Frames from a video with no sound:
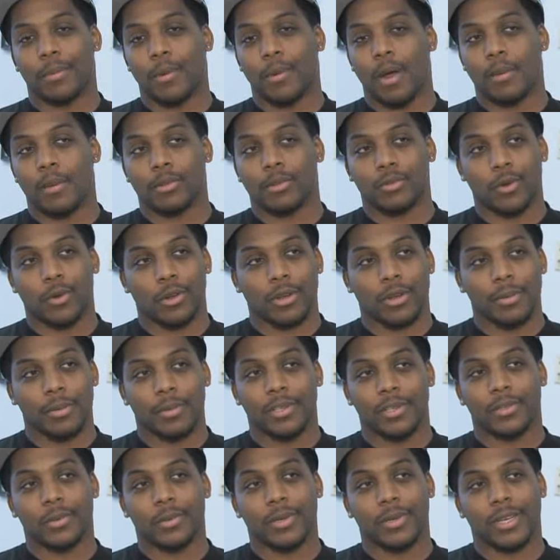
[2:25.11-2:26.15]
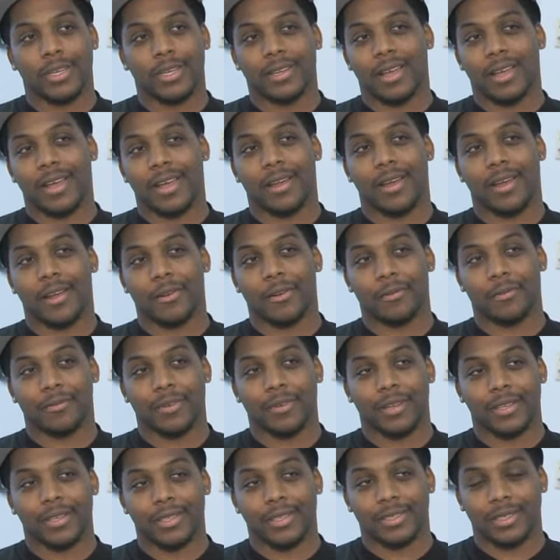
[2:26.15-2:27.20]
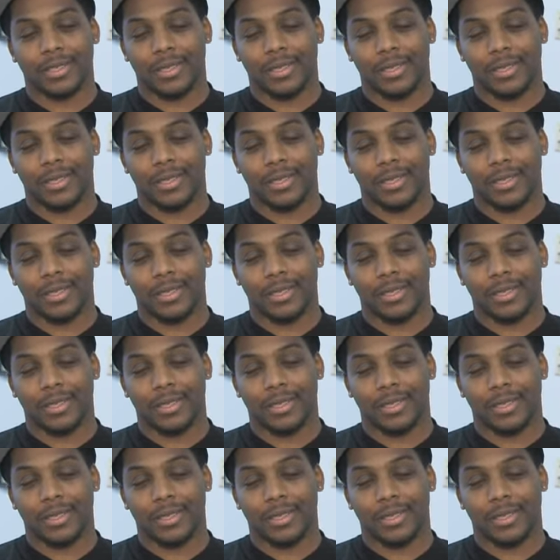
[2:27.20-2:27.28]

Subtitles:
barber's work in between, I don't feel is,